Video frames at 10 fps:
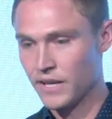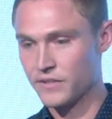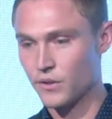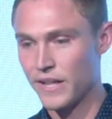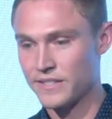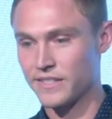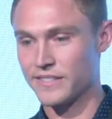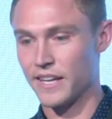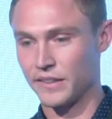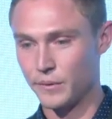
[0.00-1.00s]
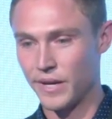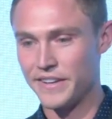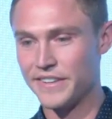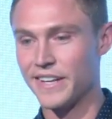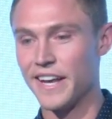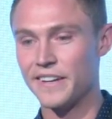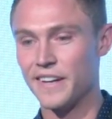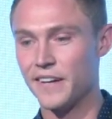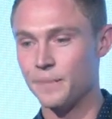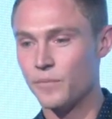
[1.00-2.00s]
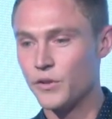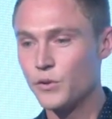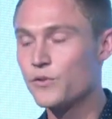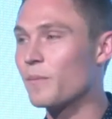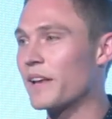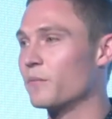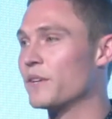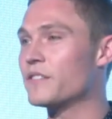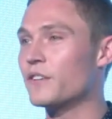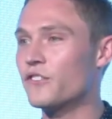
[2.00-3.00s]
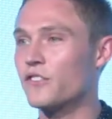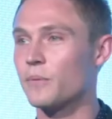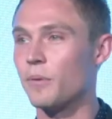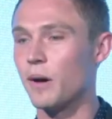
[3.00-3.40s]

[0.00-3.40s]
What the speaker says: And so that's exactly what I did. I used my research to